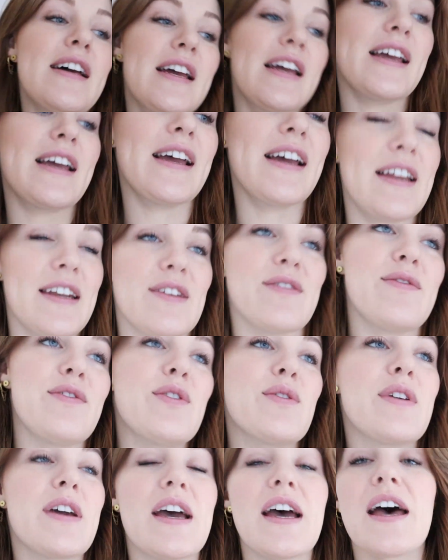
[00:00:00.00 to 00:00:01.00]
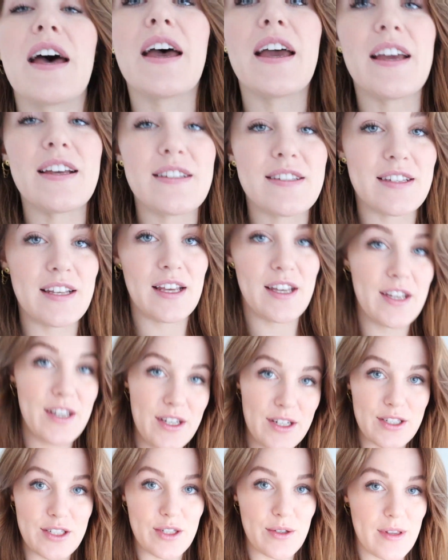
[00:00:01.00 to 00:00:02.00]
And if you guys
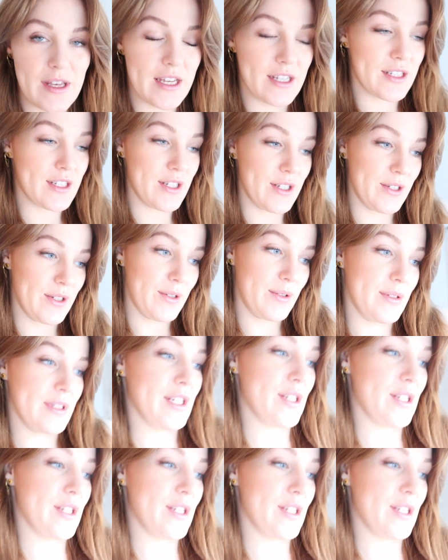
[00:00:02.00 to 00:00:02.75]
do that too,